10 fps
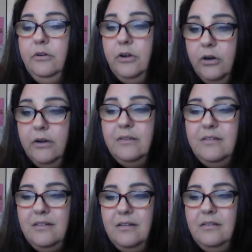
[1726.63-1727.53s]
Current
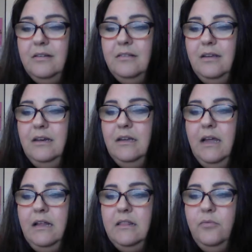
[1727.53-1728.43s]
statistics
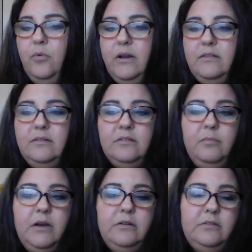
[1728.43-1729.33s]
indicate that 1 in 6
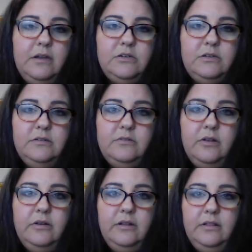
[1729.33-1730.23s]
men are sexually
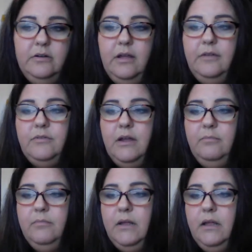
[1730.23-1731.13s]
assaulted in their lifetime.